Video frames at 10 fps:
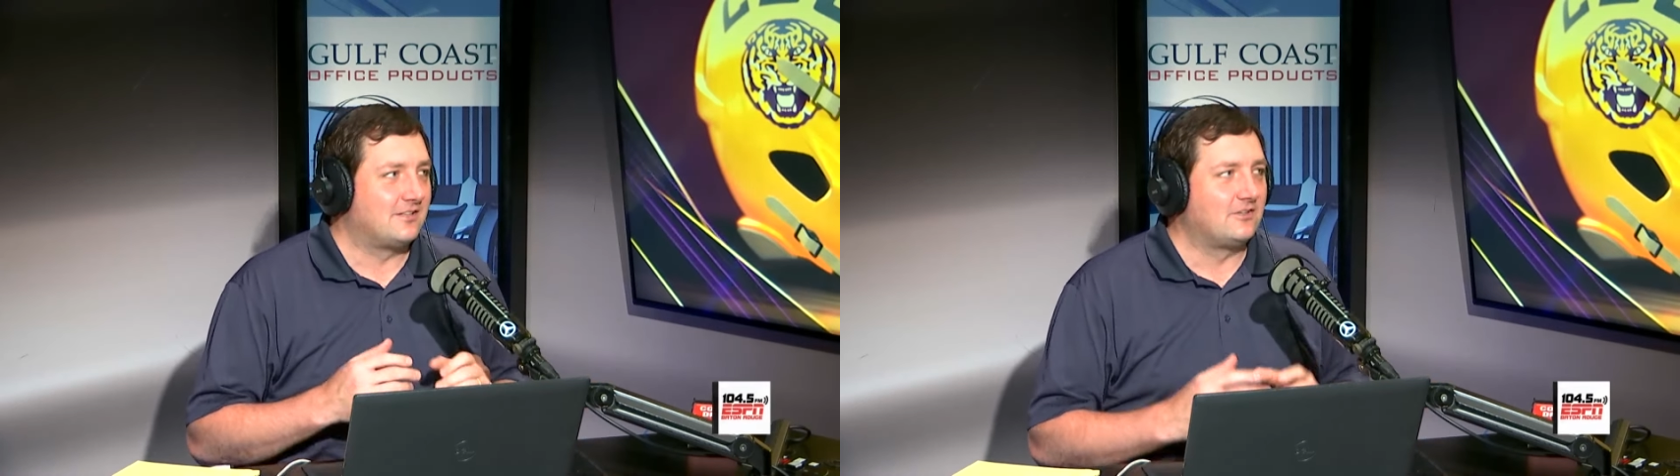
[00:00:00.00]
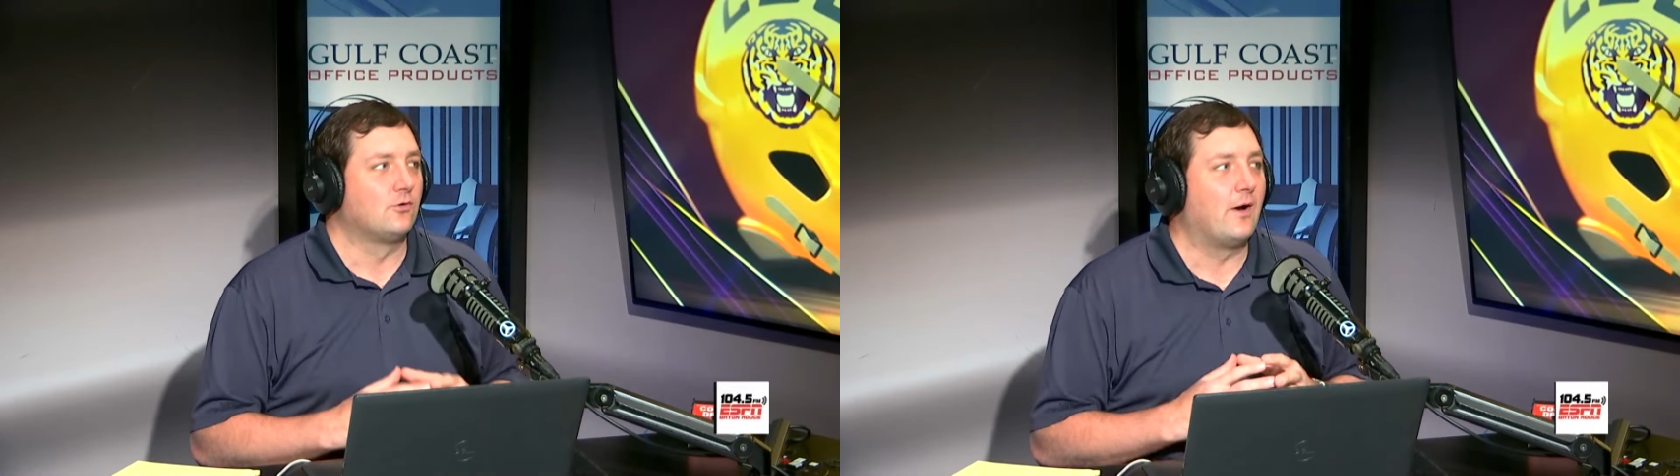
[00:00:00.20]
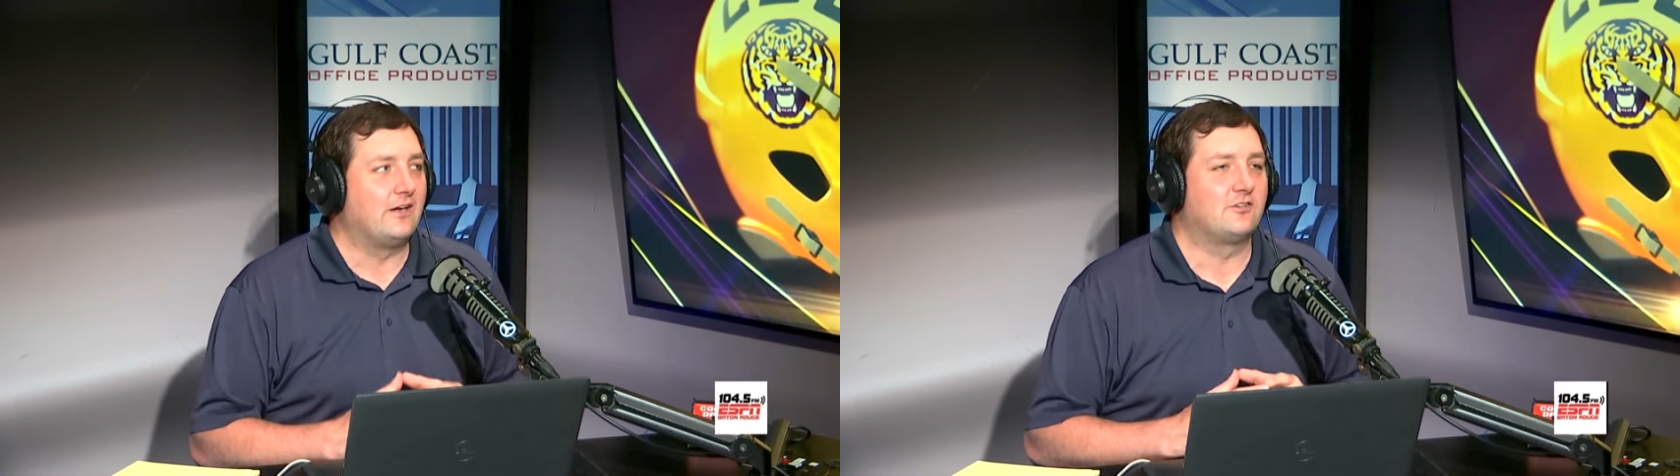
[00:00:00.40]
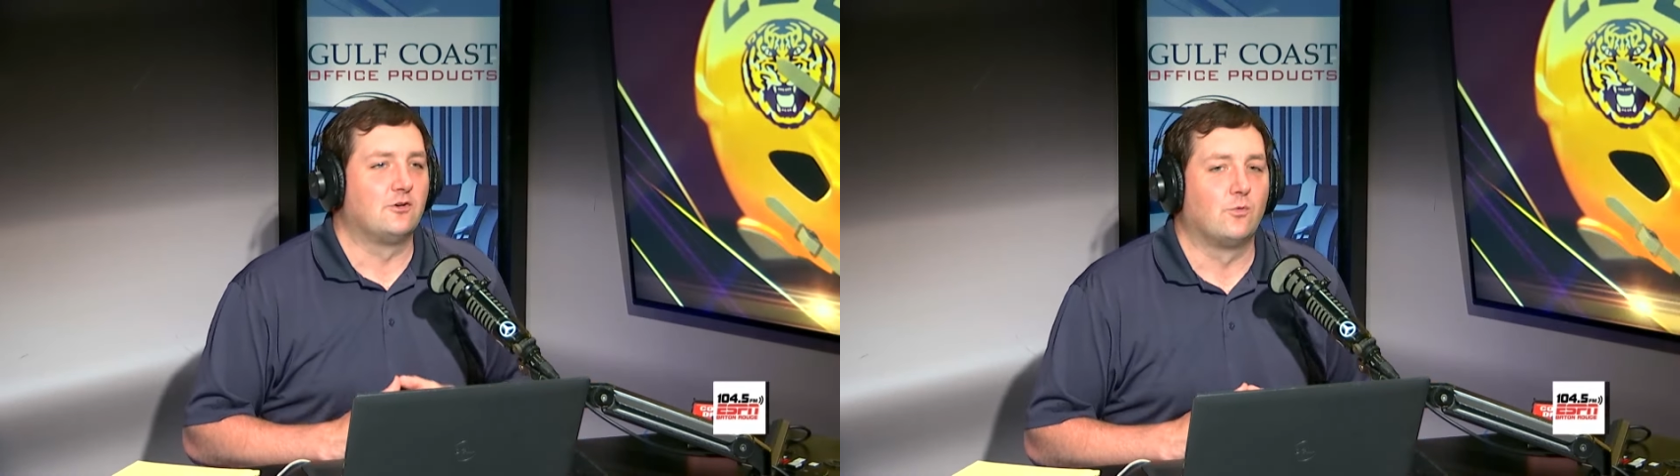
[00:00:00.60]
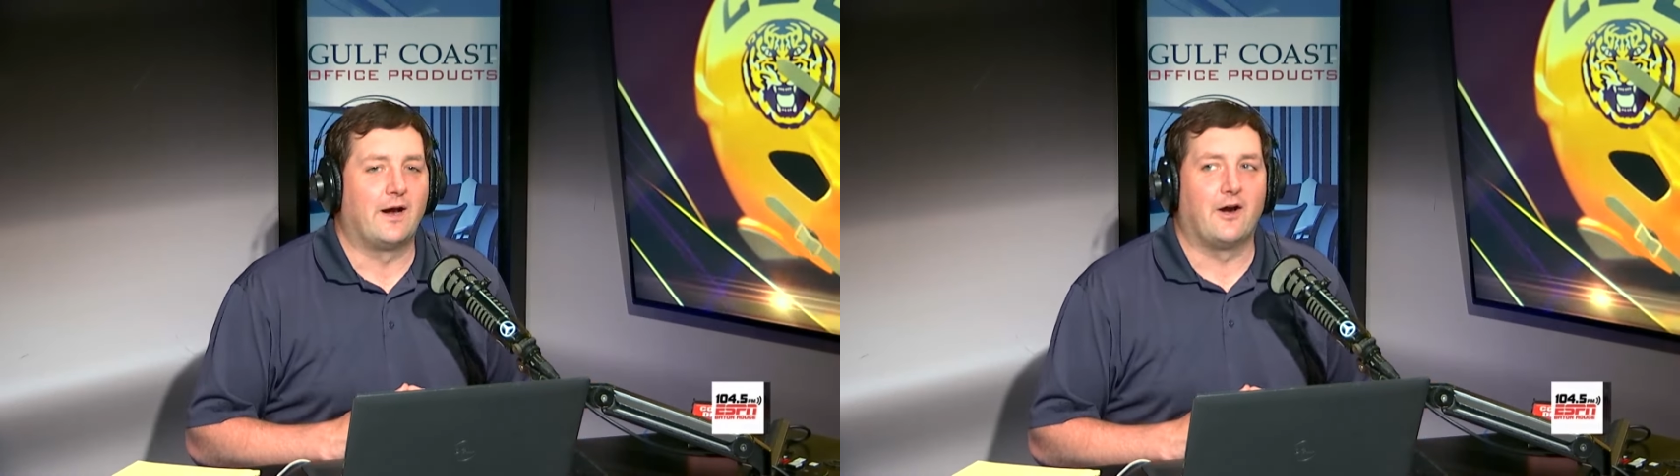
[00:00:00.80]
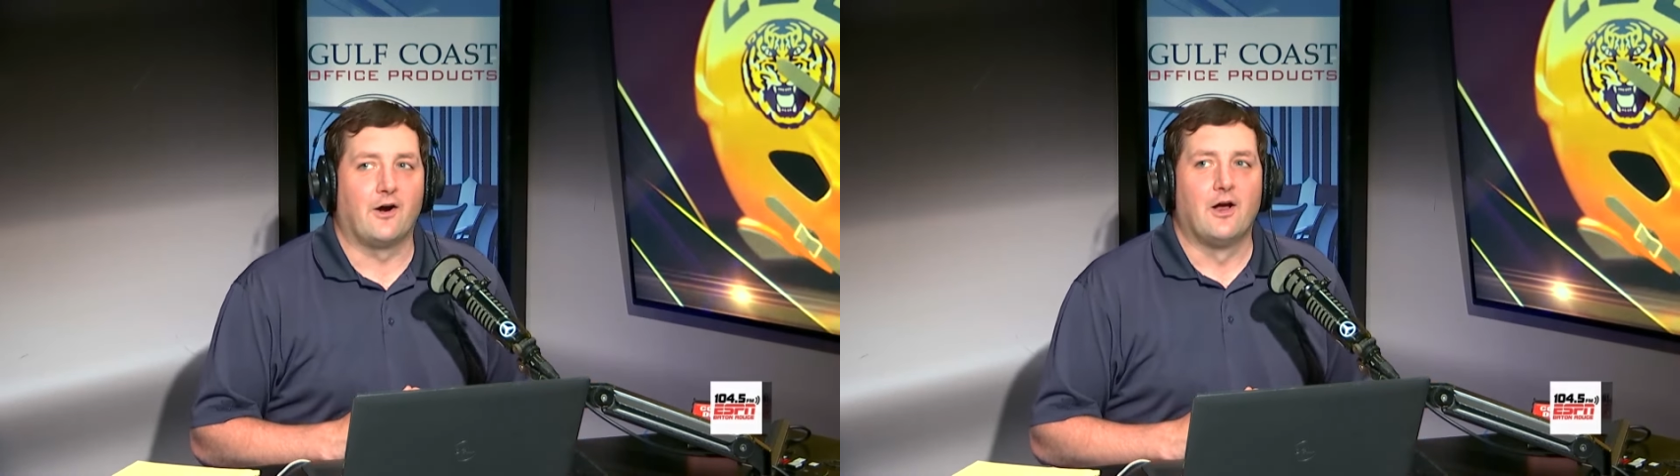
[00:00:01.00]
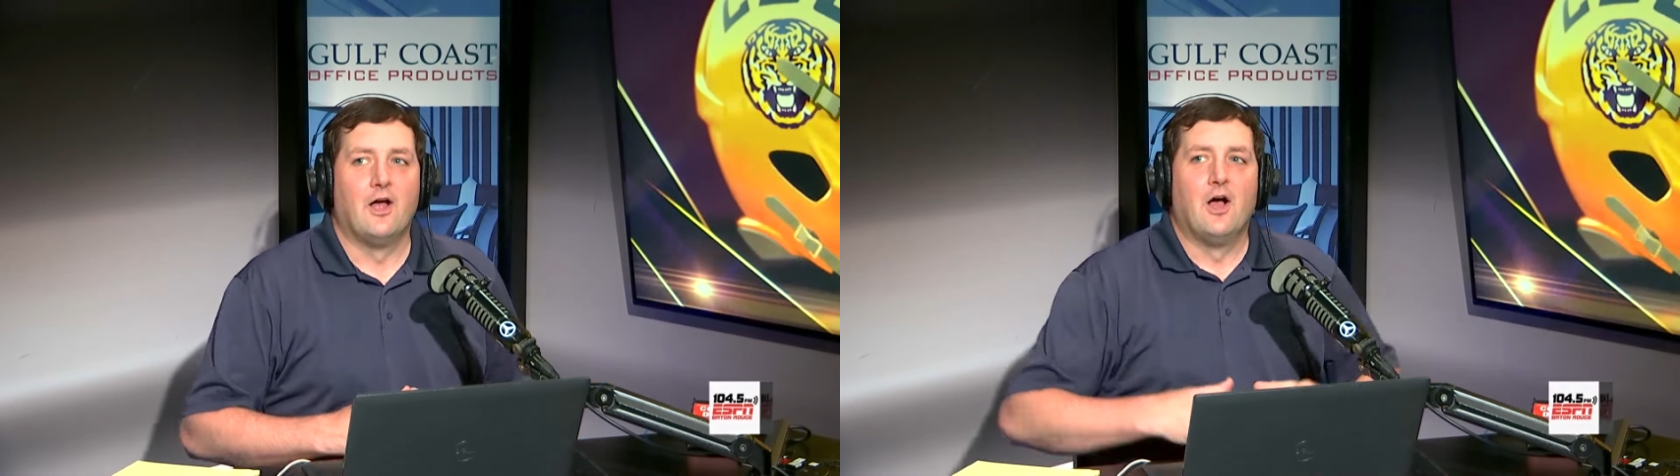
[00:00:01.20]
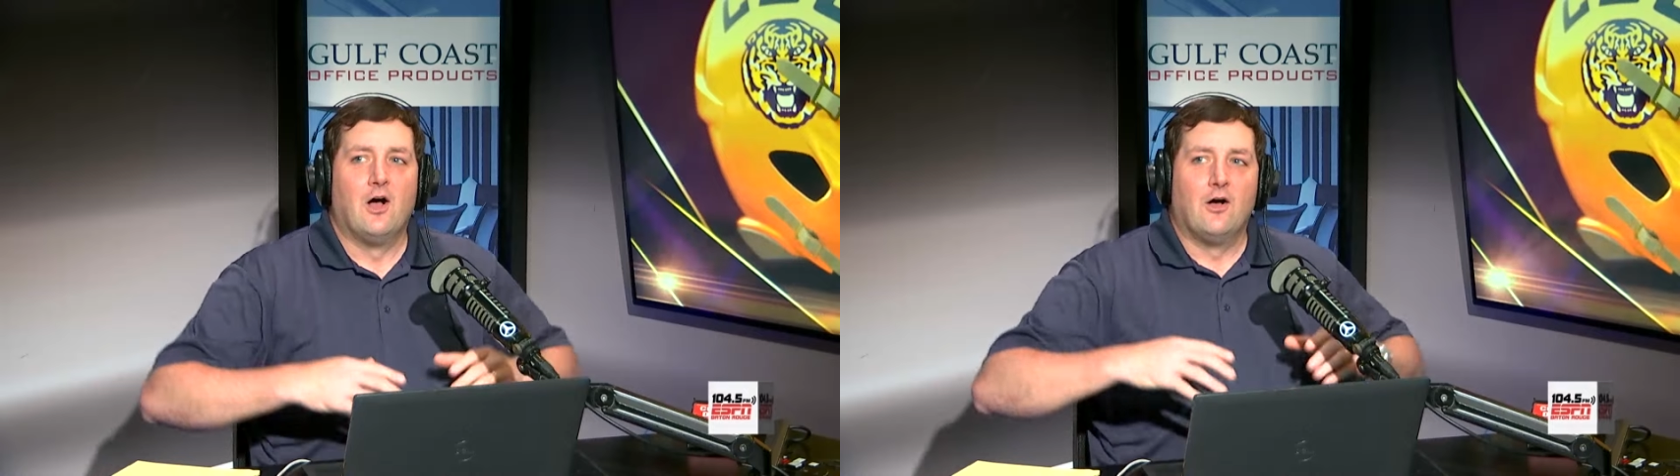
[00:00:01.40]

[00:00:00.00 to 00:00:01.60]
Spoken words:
situation where